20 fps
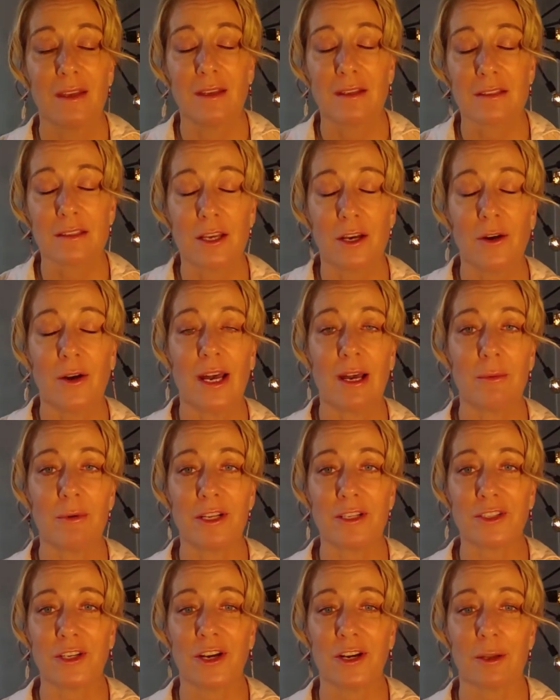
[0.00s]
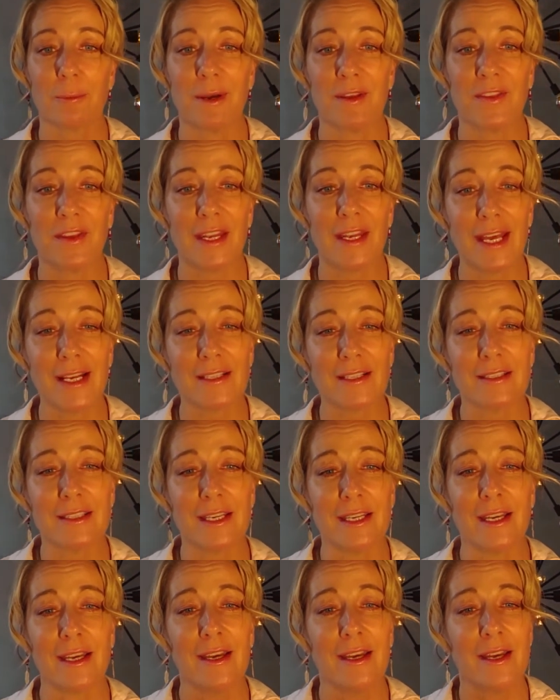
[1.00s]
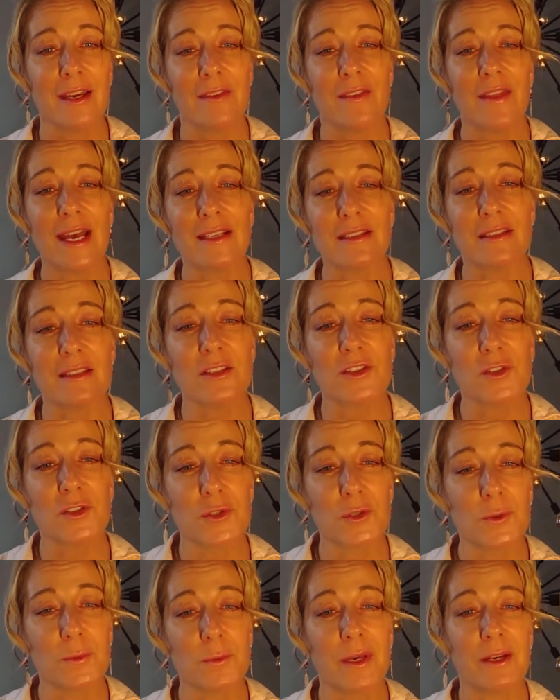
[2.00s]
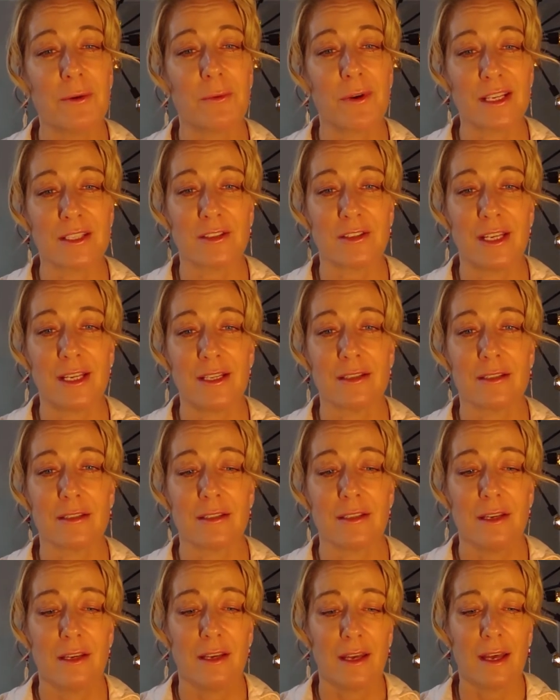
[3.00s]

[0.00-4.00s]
So I want to talk about the next thing, and that's the Schumann Resonance.